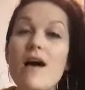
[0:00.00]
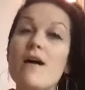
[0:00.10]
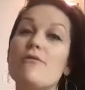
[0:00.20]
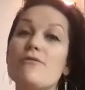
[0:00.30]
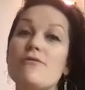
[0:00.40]

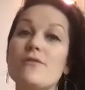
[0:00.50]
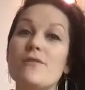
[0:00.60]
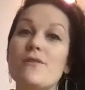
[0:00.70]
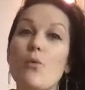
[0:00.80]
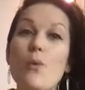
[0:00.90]
love
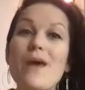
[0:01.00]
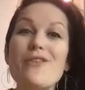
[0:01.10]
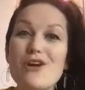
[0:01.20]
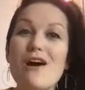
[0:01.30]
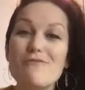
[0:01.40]
with
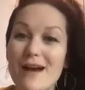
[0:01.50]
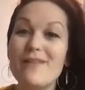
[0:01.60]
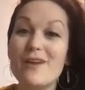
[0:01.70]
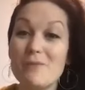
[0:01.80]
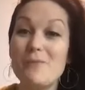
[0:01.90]

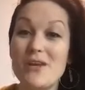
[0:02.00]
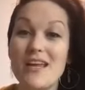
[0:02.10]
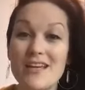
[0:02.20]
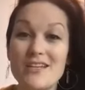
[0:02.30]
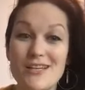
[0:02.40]
nonviolent
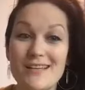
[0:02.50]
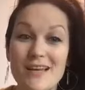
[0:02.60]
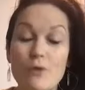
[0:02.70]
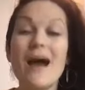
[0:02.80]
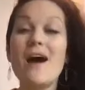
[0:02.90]
communication.
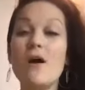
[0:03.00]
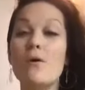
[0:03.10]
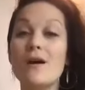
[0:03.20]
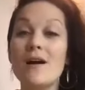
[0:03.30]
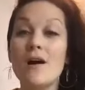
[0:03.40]
Like,
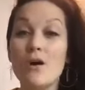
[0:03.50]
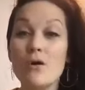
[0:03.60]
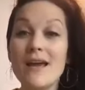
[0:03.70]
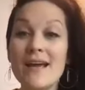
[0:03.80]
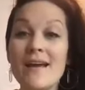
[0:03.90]
wow,
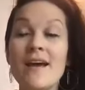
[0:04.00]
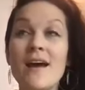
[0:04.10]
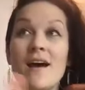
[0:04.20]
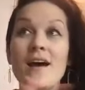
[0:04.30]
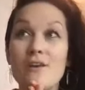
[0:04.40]
okay.
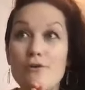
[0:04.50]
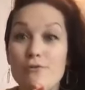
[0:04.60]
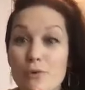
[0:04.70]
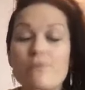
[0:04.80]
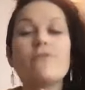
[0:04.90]
You
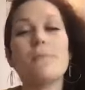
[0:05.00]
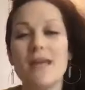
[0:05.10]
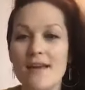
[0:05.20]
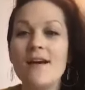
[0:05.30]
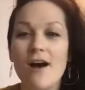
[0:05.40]
so for
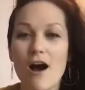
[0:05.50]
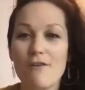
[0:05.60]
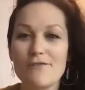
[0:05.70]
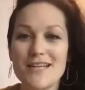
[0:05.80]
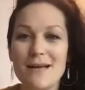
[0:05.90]
me,
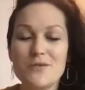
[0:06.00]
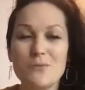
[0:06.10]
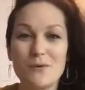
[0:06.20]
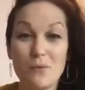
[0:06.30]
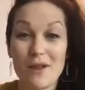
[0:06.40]

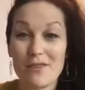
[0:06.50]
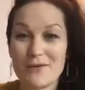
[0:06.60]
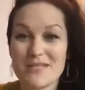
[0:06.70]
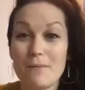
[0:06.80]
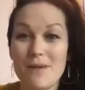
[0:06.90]
oftentimes when one of
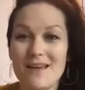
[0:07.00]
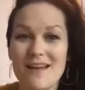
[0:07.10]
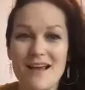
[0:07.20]
those like big